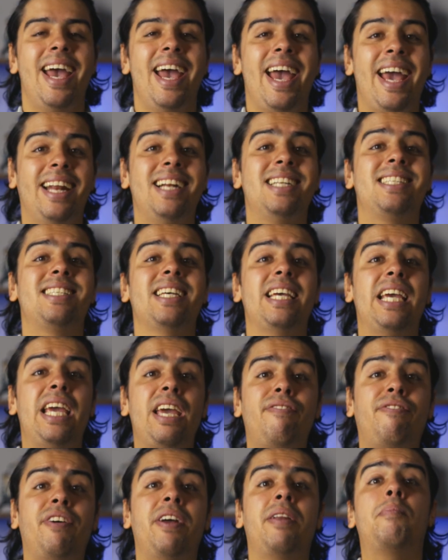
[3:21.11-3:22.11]
And it's
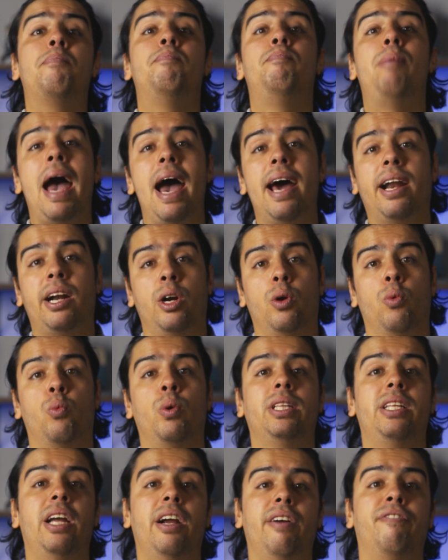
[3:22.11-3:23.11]
even better
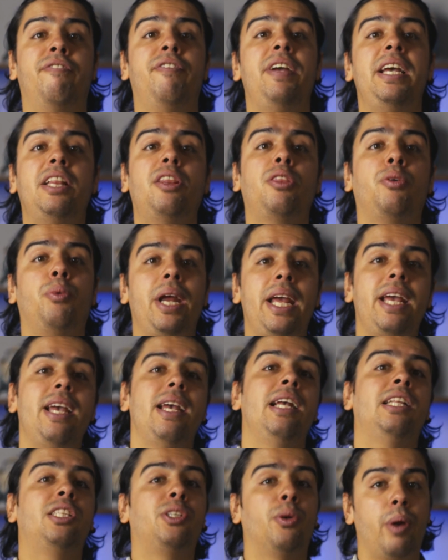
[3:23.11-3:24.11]
with their
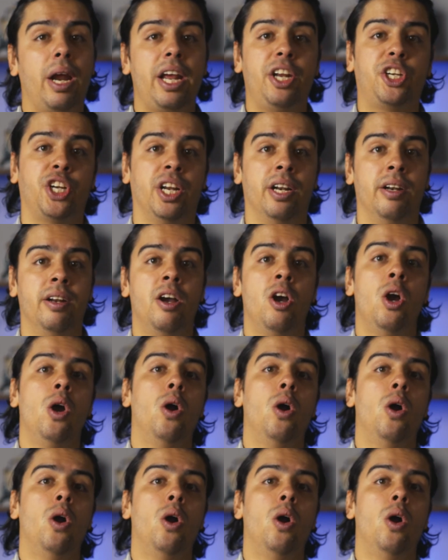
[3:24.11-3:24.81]
V3 iteration,